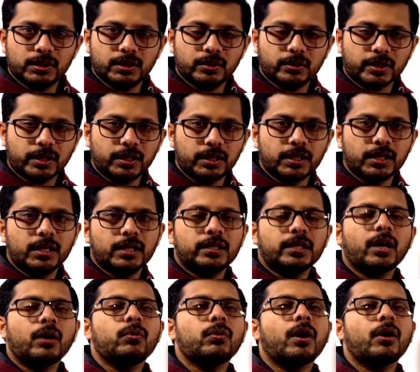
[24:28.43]
Okay,
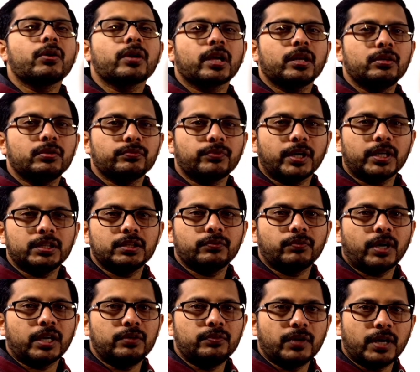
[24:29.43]
now how can you find the
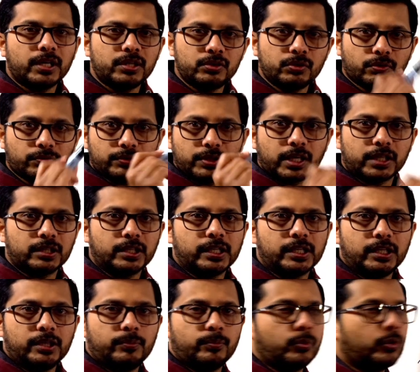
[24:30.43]
y value of that
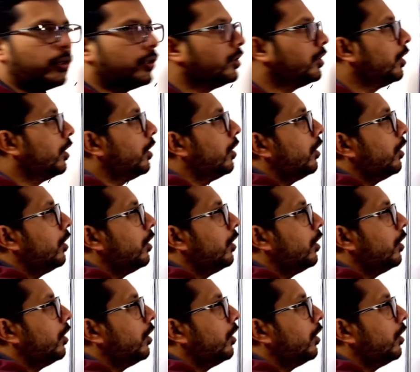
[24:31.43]
turning point?